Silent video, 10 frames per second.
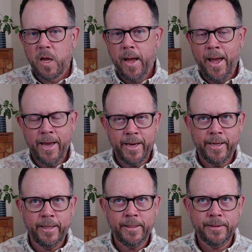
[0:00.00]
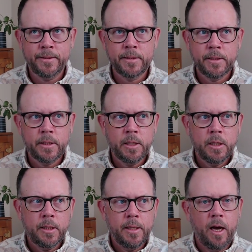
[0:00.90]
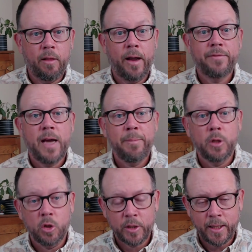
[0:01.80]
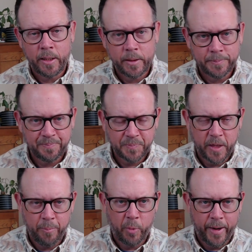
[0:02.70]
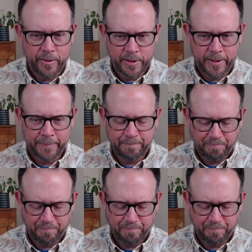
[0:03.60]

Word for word: and a lot of time looking and browsing